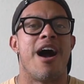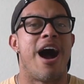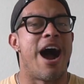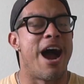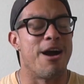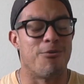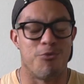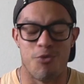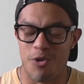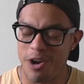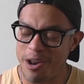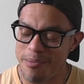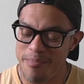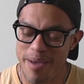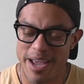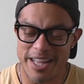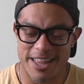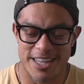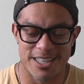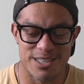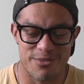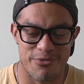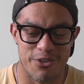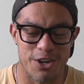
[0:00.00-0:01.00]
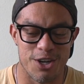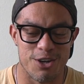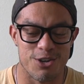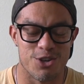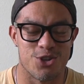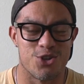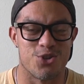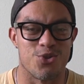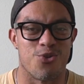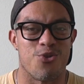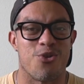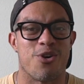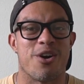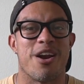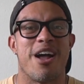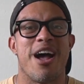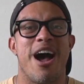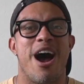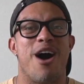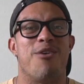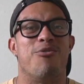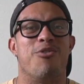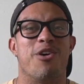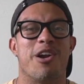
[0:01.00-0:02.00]
I wanna make this video short,
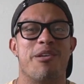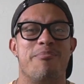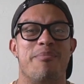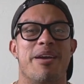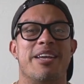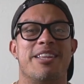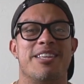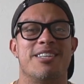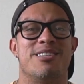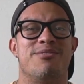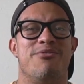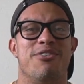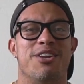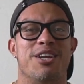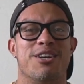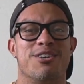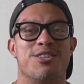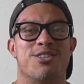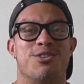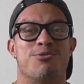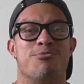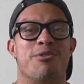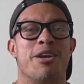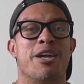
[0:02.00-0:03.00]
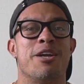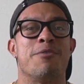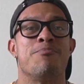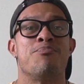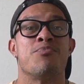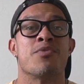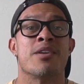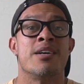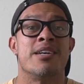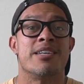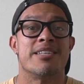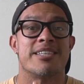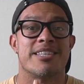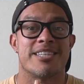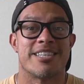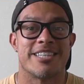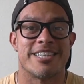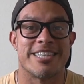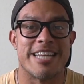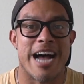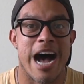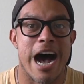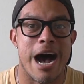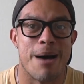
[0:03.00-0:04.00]
I wanna make this video sweet.
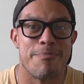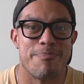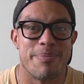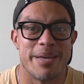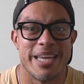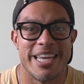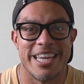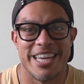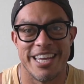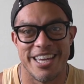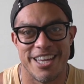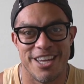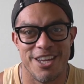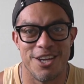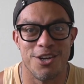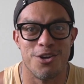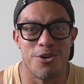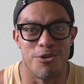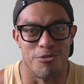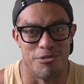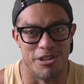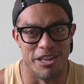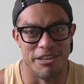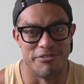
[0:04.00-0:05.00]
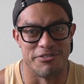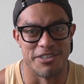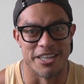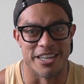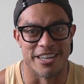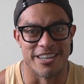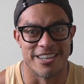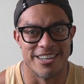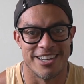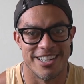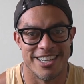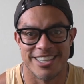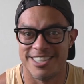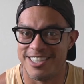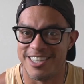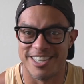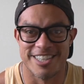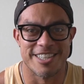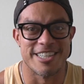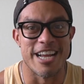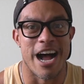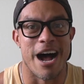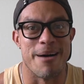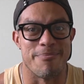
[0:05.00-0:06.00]
Stop ego lifting
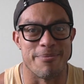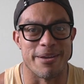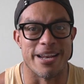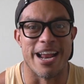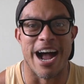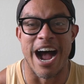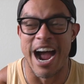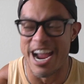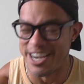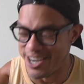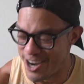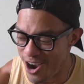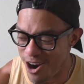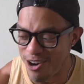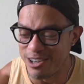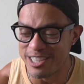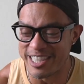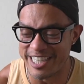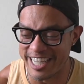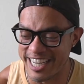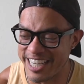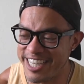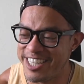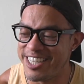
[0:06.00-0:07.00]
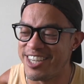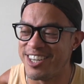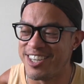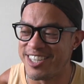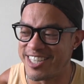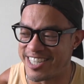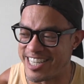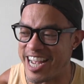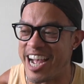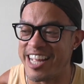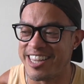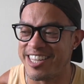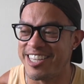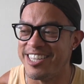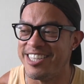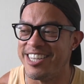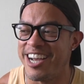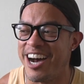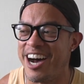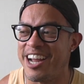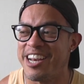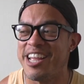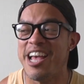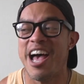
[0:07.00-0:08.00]
Just stop it. I know it's easier said than
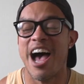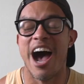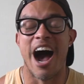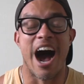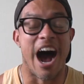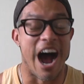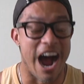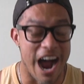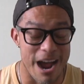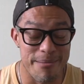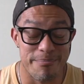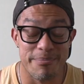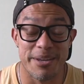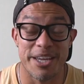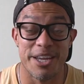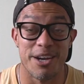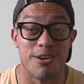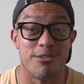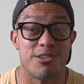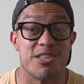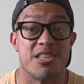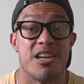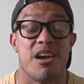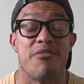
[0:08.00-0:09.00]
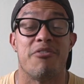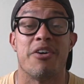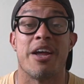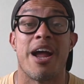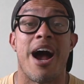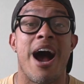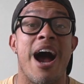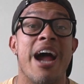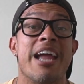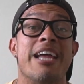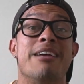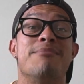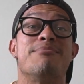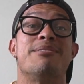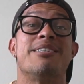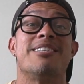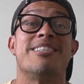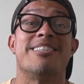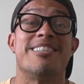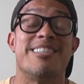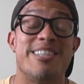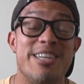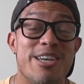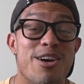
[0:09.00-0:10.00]
done. I'm guilty of it. I am
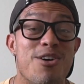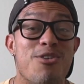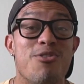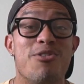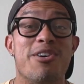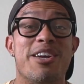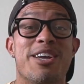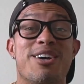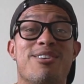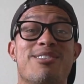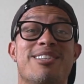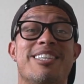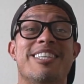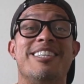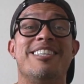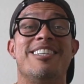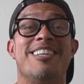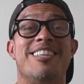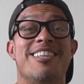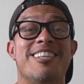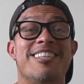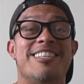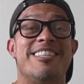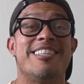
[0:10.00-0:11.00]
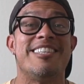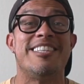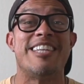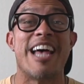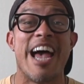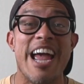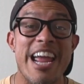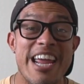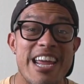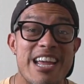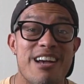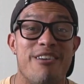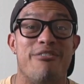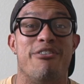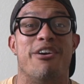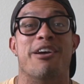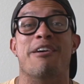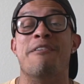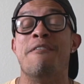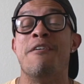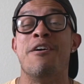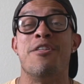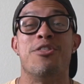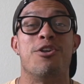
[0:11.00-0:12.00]
still guilty to this day of
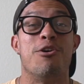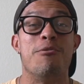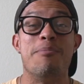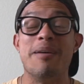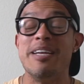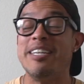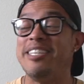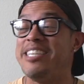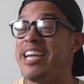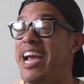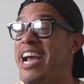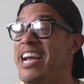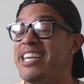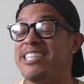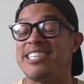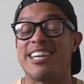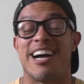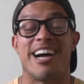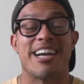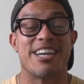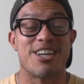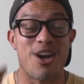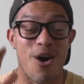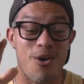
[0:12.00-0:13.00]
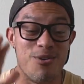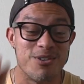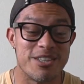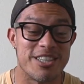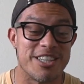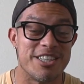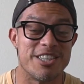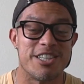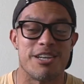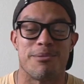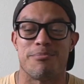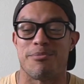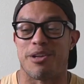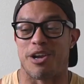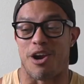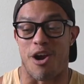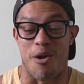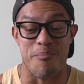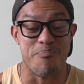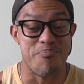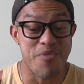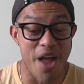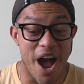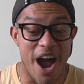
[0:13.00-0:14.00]
it. There'll be days I go into the gym like,
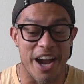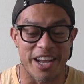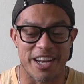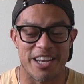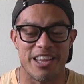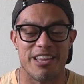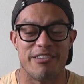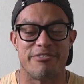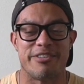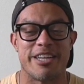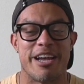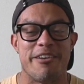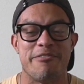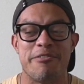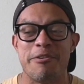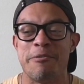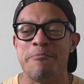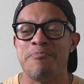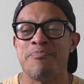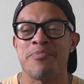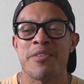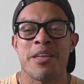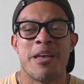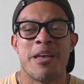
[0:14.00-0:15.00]
I'm not gonna lift heavy,